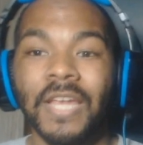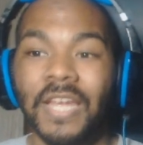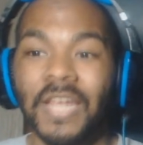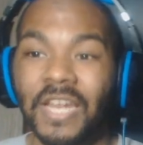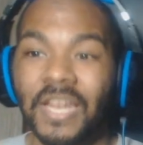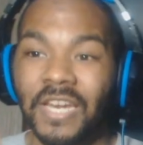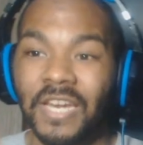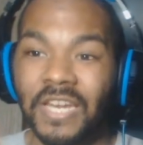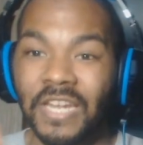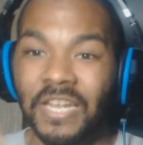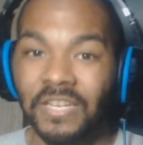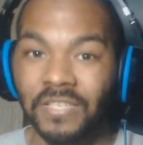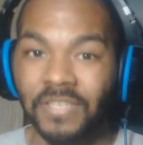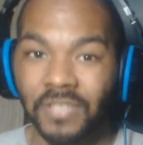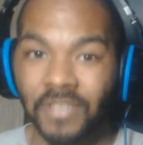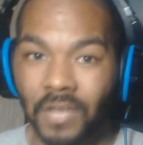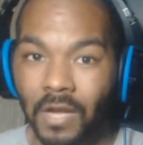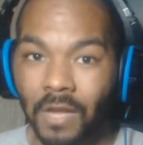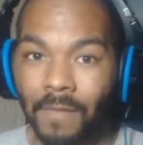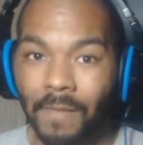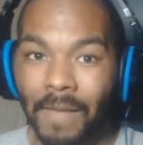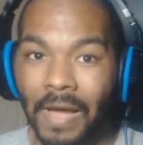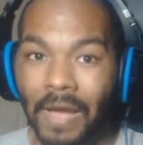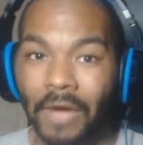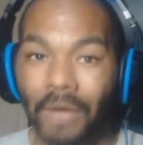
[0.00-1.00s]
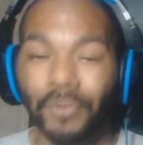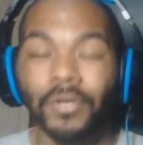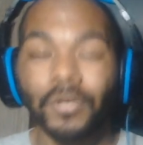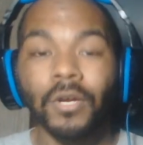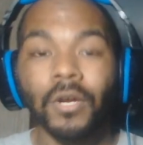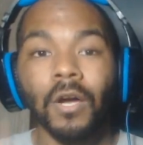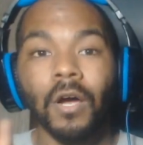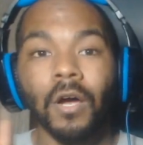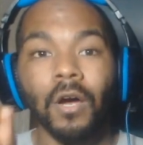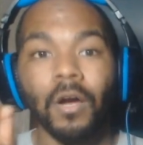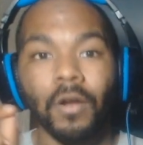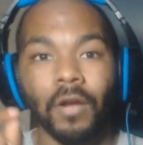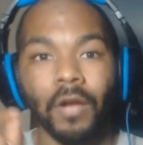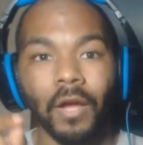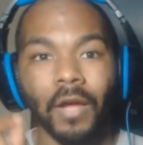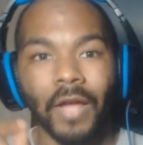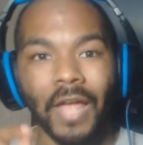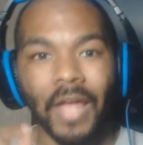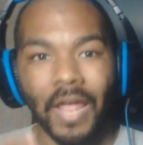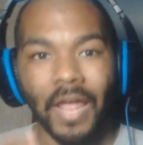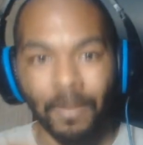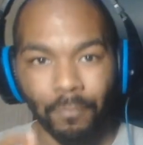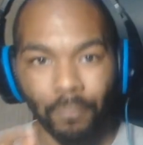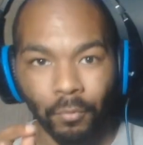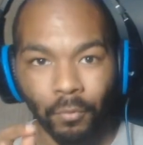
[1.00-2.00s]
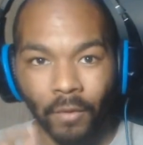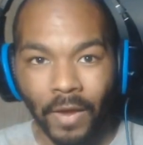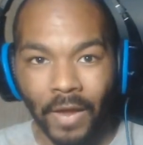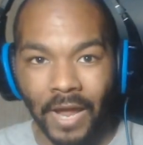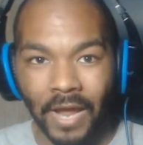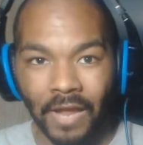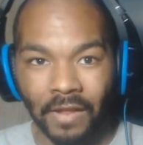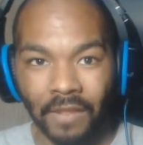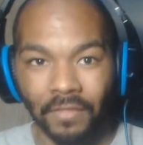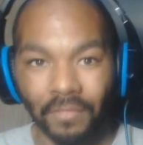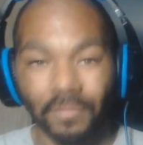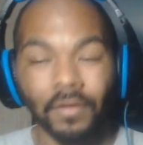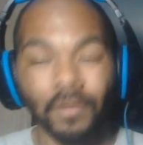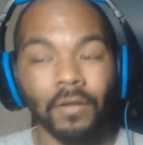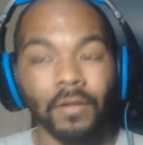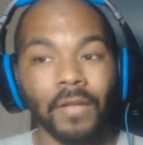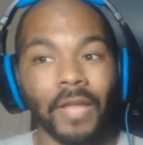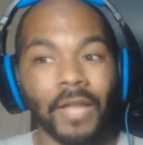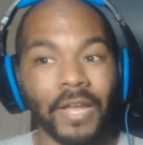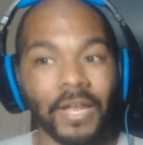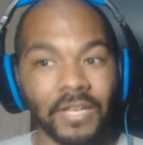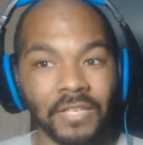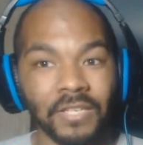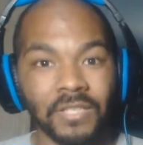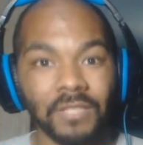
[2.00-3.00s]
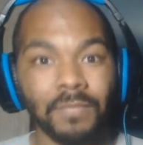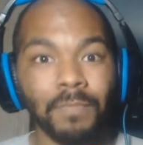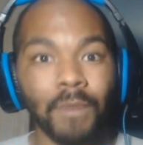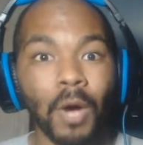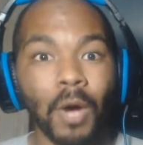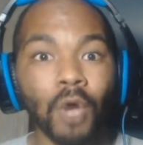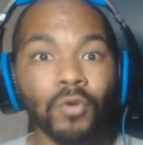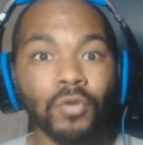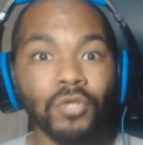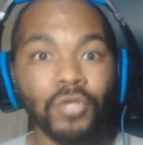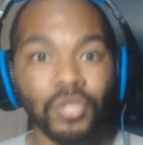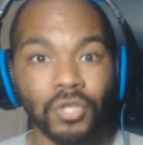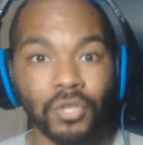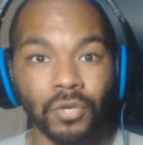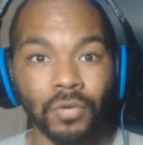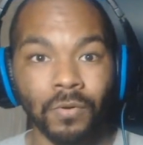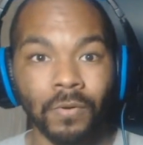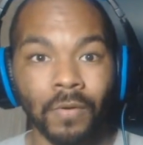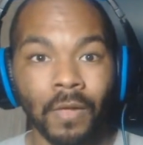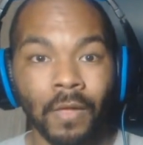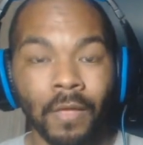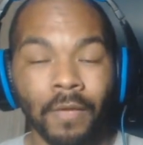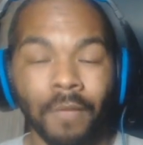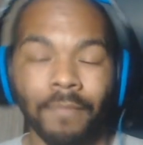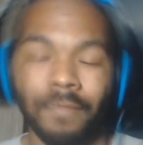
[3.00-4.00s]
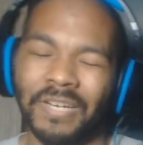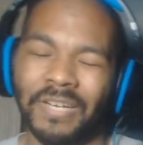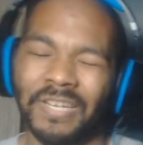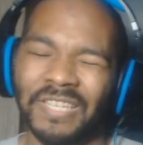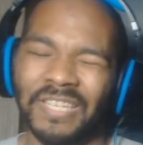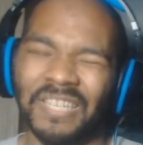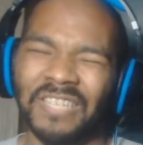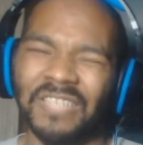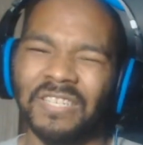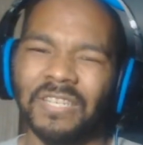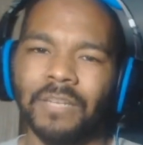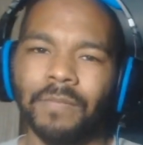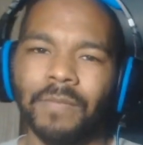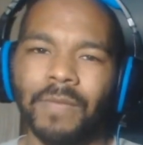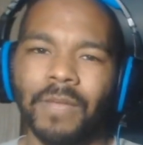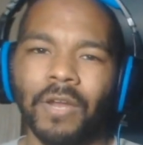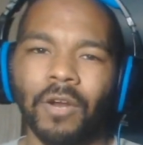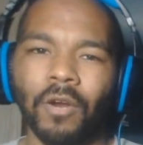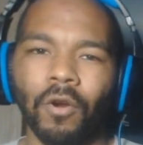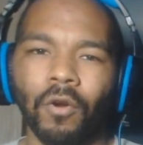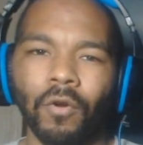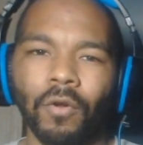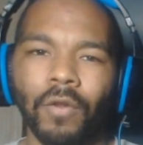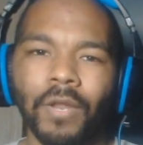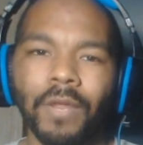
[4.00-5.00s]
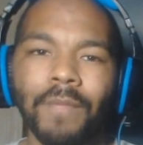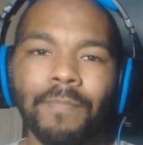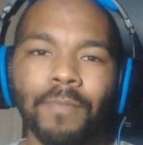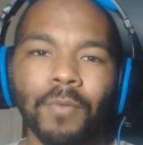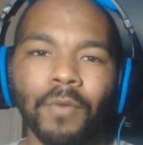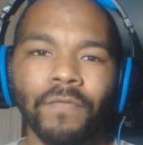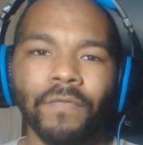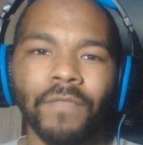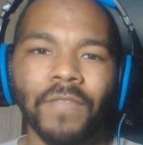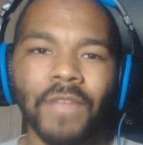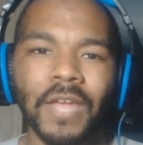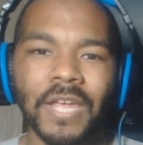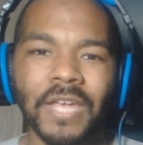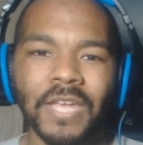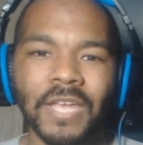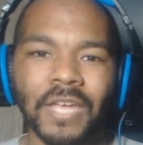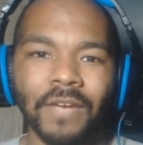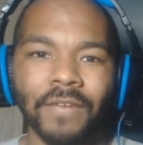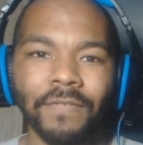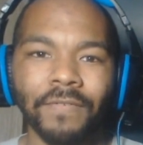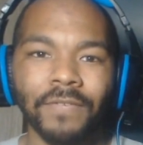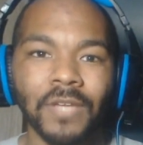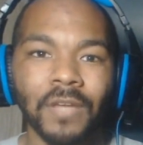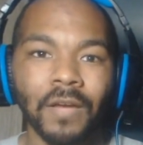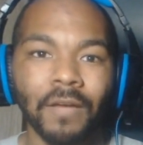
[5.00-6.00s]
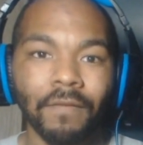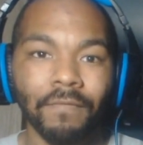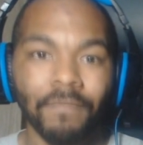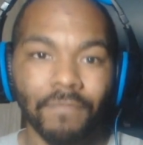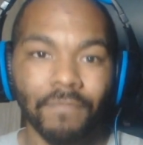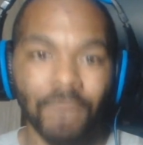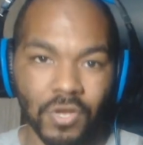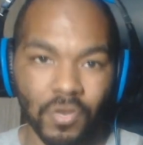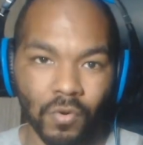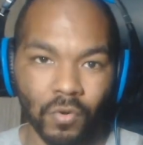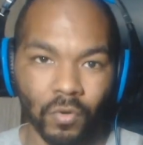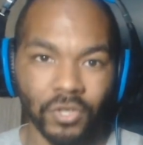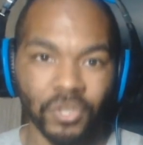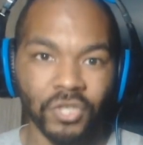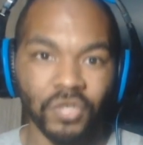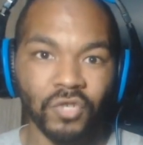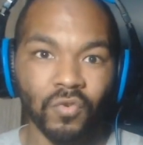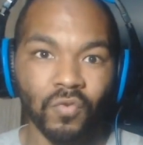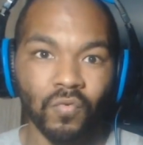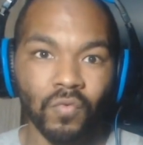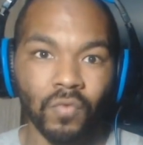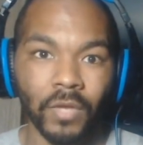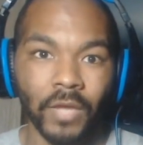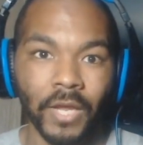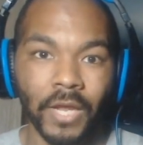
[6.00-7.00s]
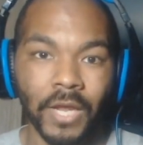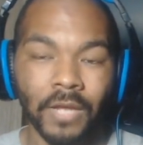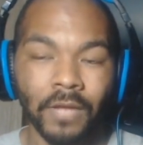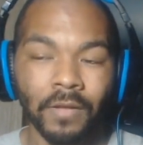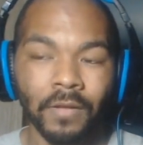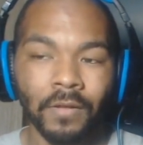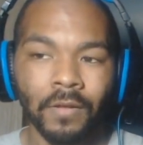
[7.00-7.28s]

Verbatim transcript: It needs to come out on April 8th like it's supposed to, because that's going to be an early birthday gift for yours truly.